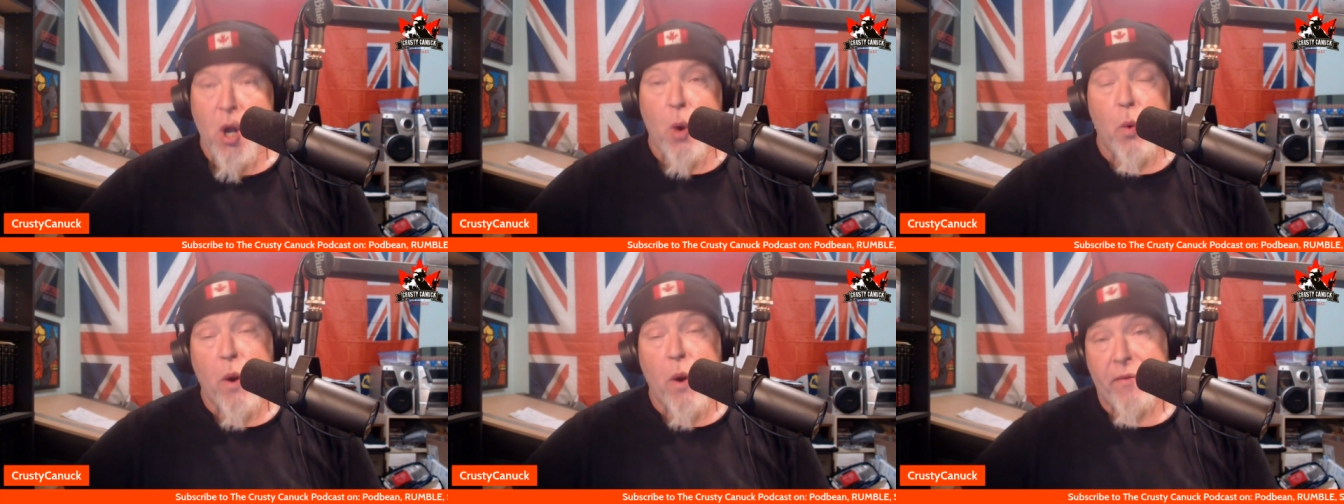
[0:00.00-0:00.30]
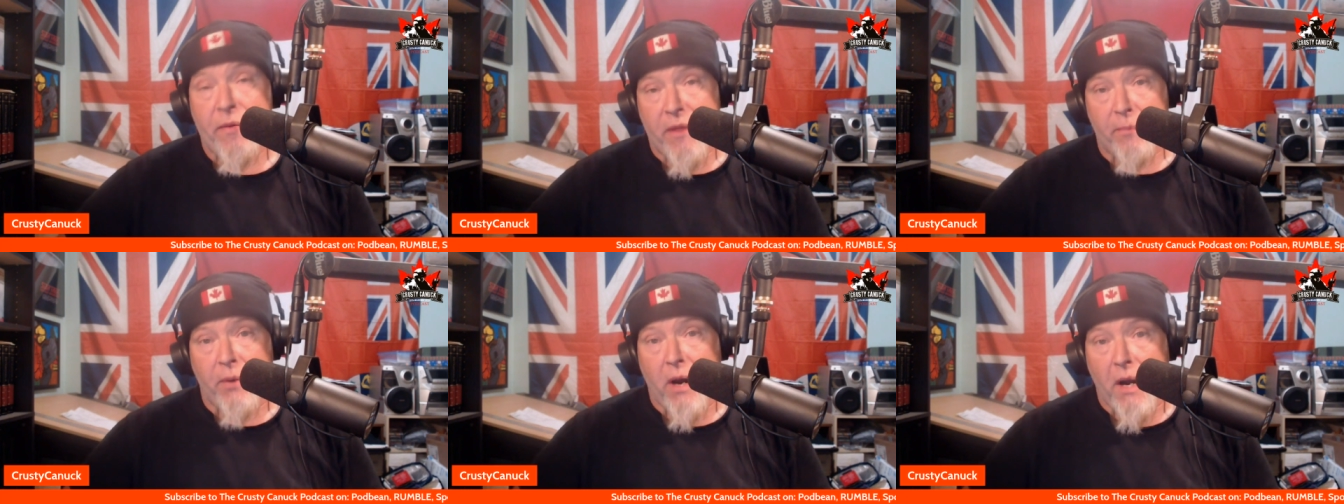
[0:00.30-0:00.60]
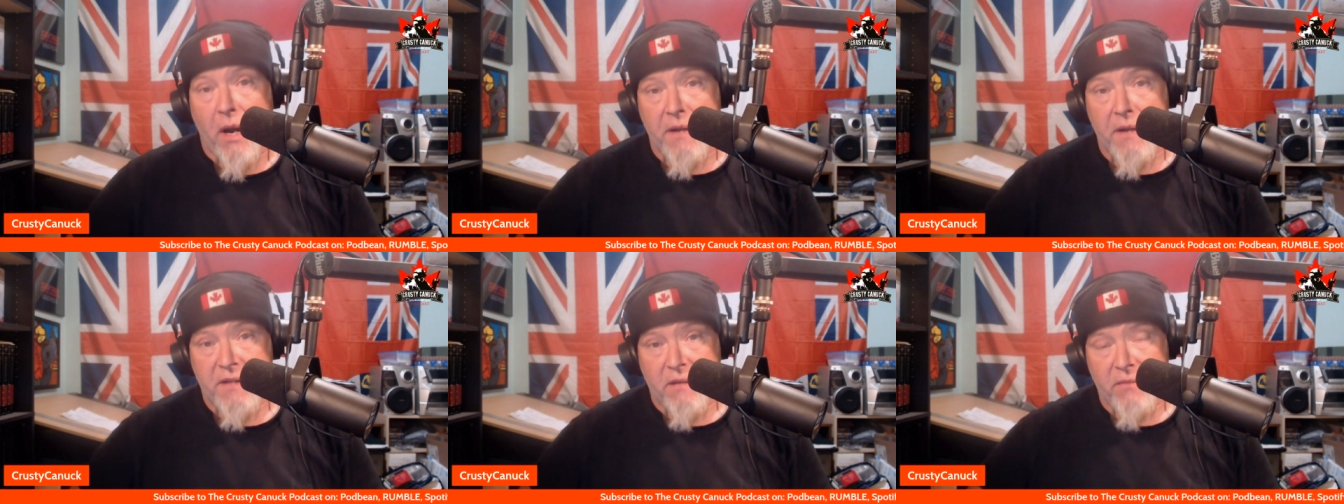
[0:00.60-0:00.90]
With the
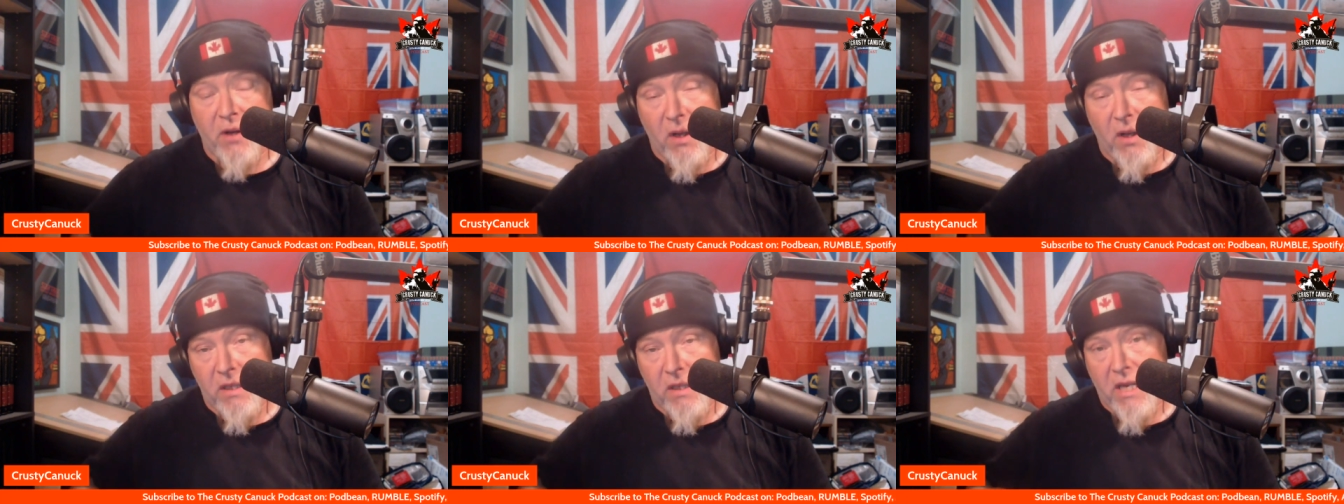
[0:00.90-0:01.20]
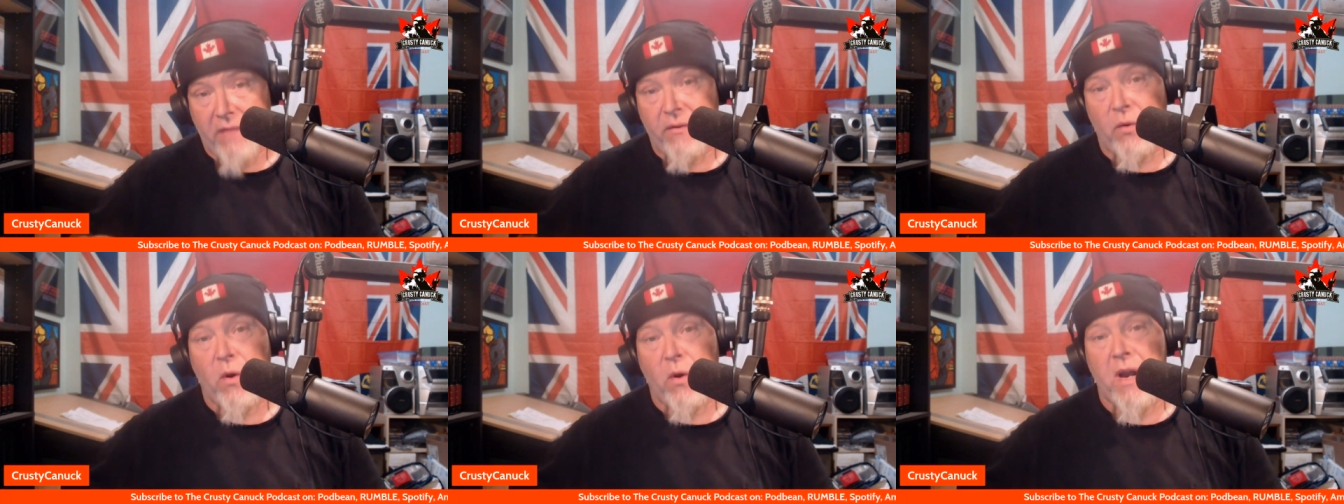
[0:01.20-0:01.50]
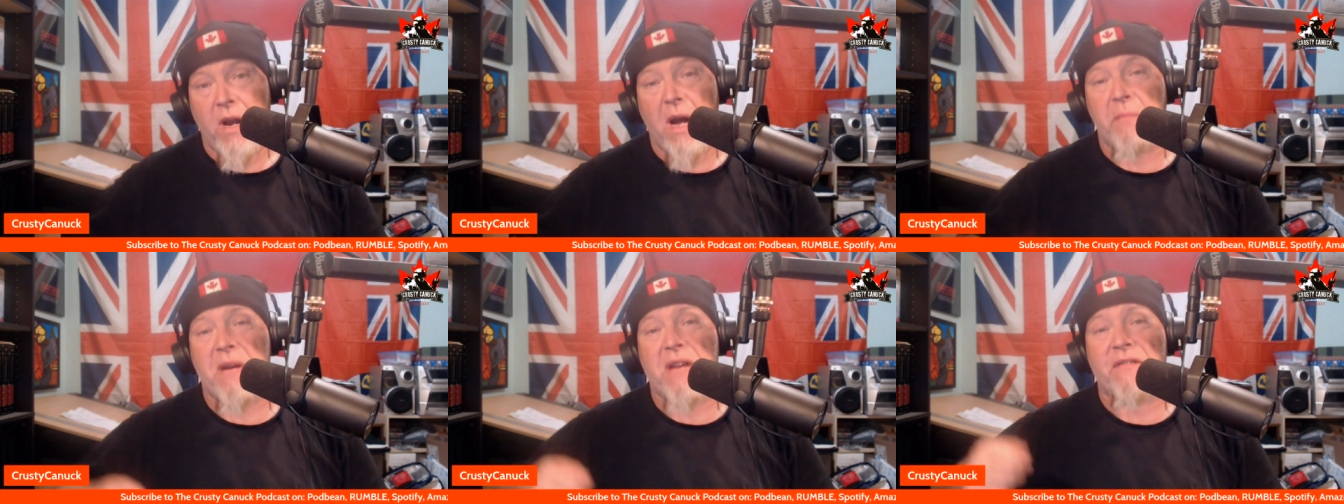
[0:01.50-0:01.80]
possibility of them
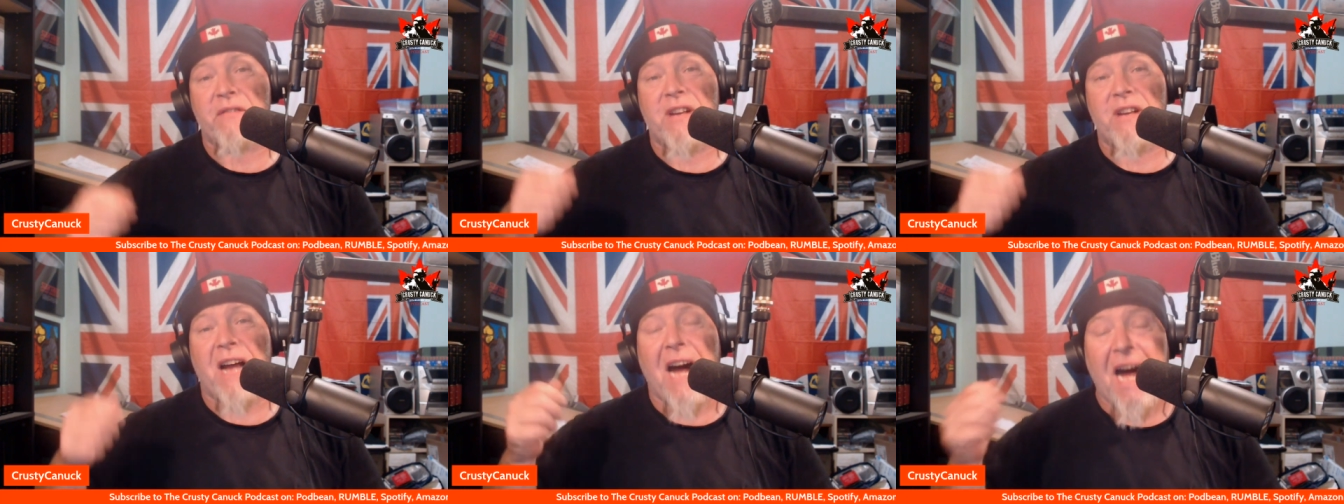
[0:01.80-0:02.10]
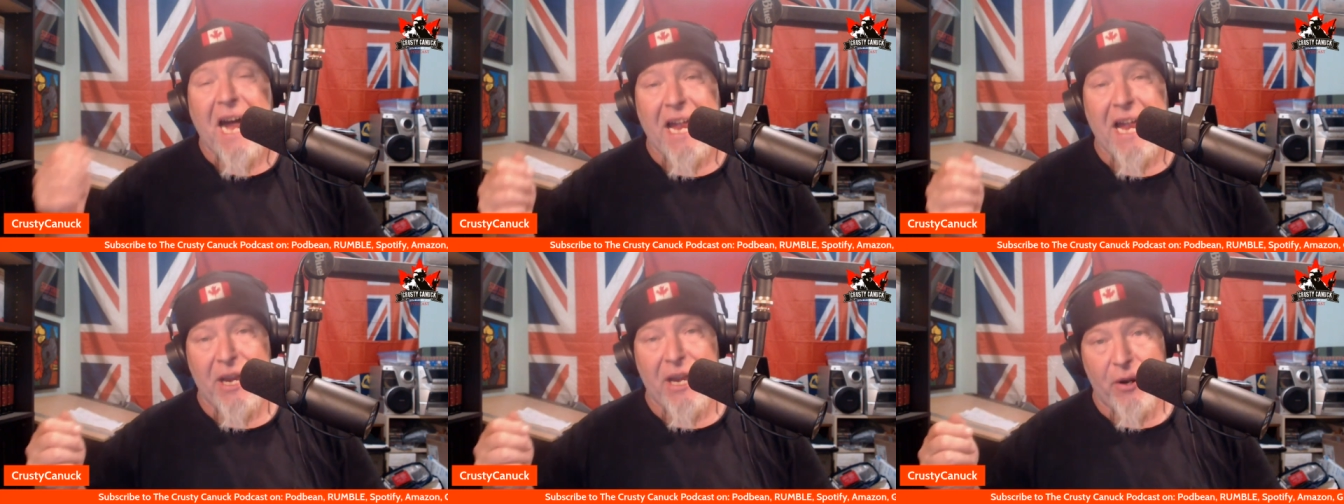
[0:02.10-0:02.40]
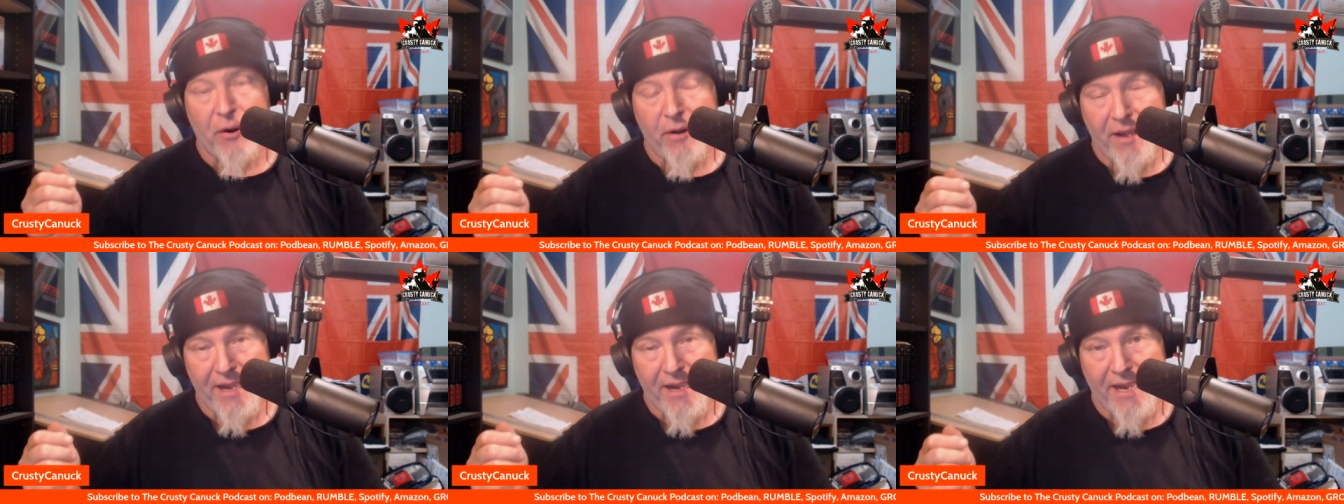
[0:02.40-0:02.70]
going up even
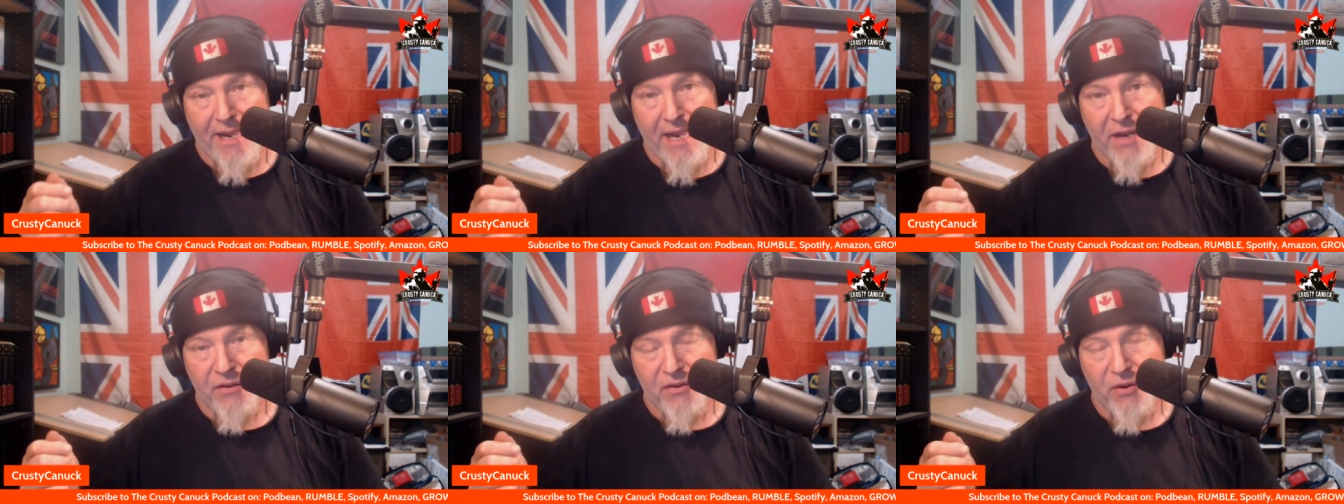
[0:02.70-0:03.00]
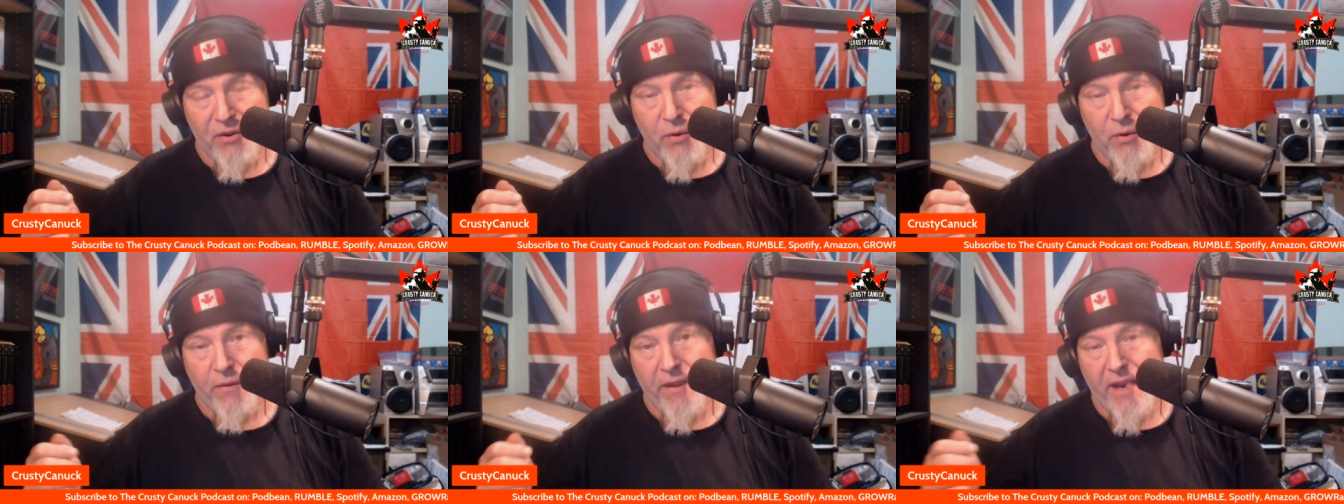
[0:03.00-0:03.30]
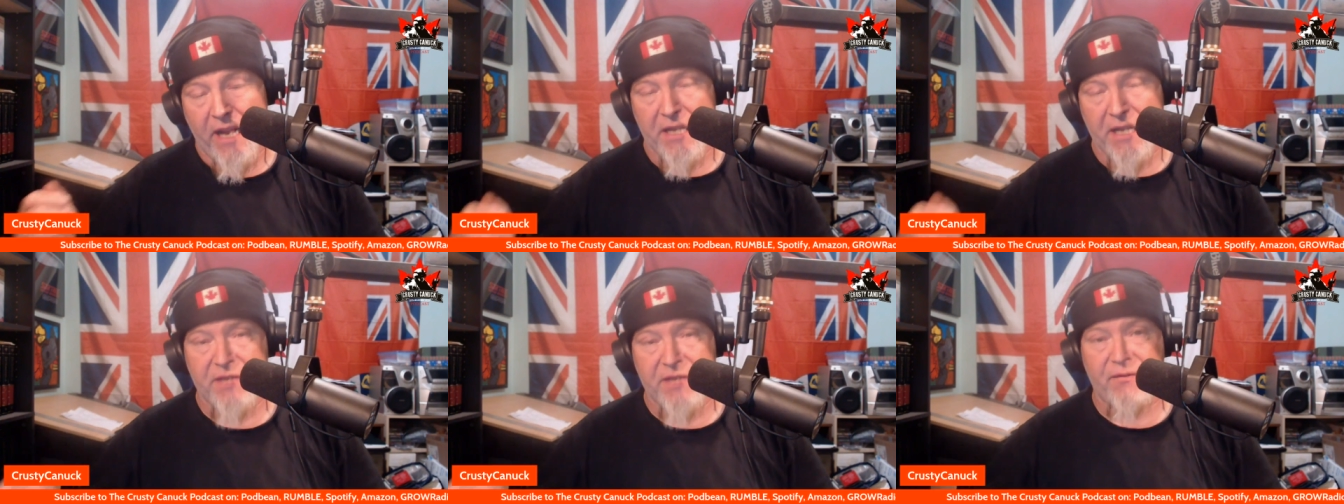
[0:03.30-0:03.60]
higher again, too, in the
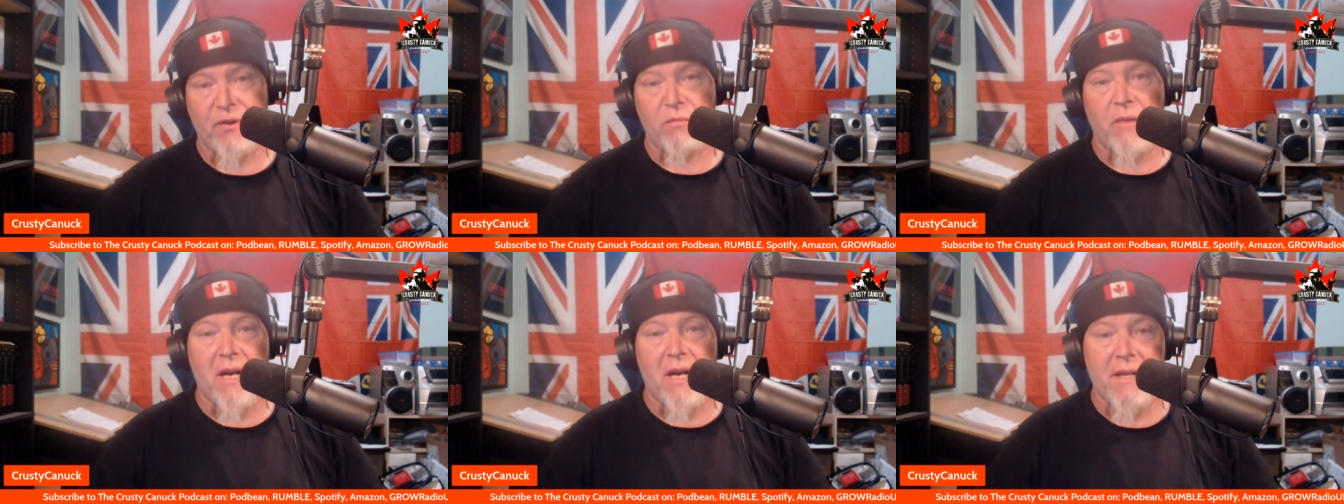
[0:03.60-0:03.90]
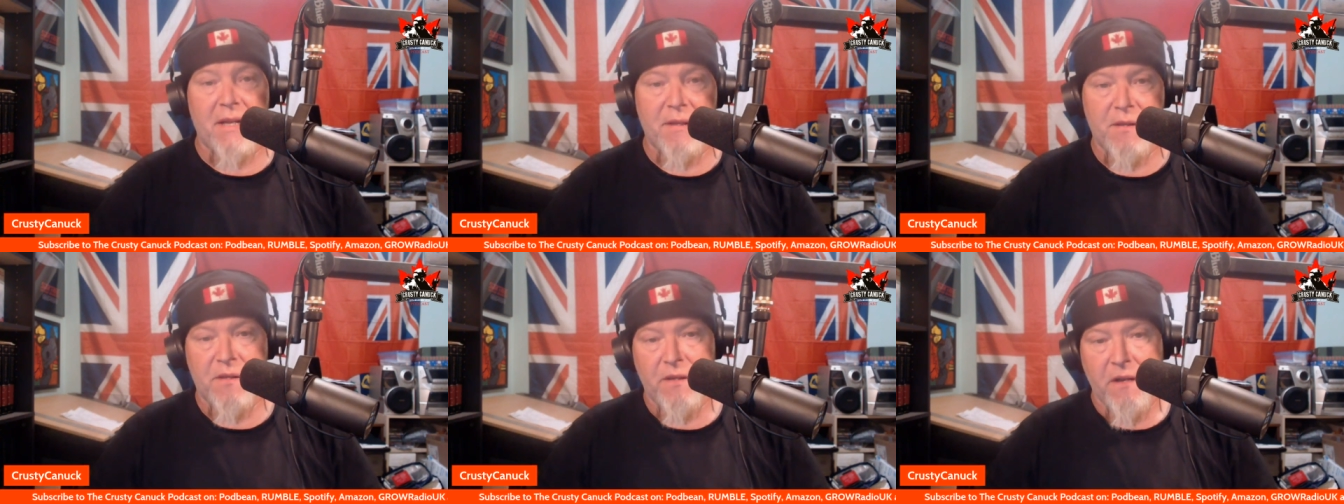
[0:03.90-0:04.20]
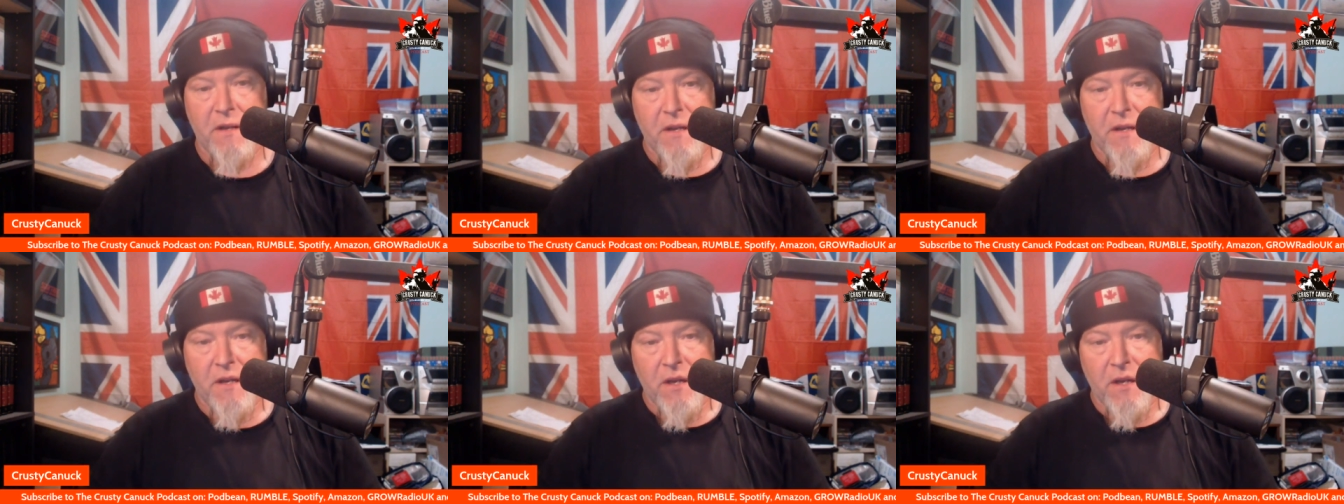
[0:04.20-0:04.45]
next few months.